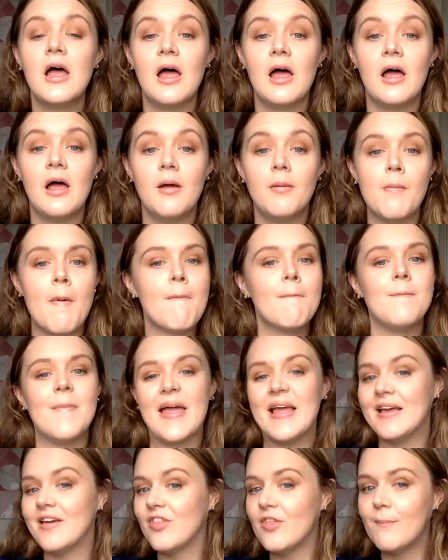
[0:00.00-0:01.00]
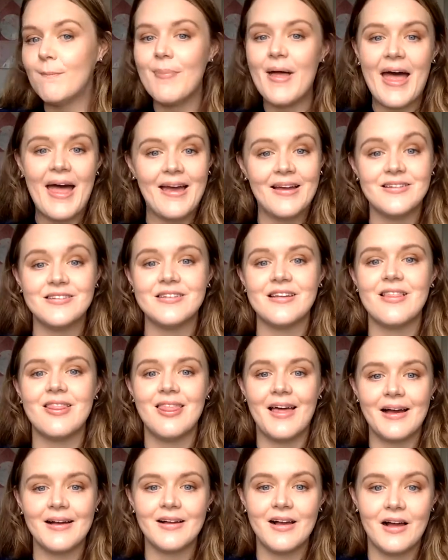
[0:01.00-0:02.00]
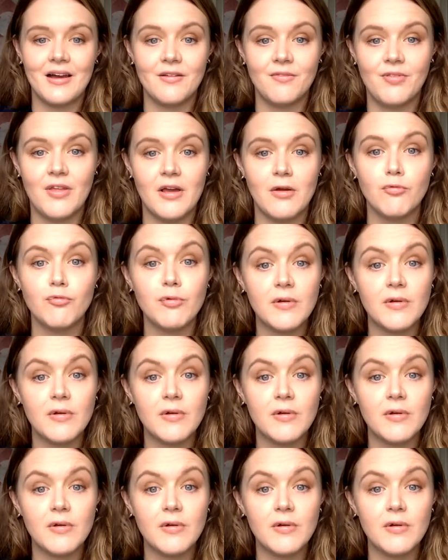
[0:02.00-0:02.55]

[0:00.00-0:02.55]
um, make the bed, that kind of thing.